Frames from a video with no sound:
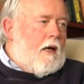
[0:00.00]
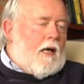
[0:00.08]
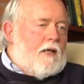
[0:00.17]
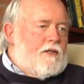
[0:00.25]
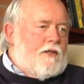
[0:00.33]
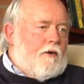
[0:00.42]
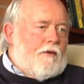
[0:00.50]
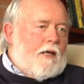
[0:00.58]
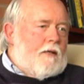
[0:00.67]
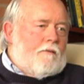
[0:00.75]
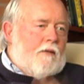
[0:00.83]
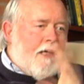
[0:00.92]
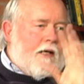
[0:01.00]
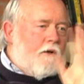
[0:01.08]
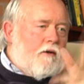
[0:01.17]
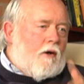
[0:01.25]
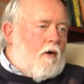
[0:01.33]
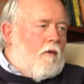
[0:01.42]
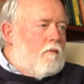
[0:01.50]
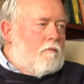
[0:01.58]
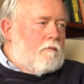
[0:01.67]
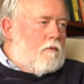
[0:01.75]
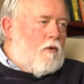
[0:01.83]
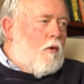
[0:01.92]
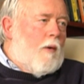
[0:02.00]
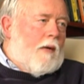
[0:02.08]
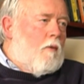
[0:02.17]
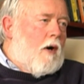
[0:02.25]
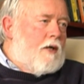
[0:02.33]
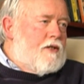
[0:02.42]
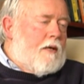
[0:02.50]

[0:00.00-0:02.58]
and so they, they didn't know who he was.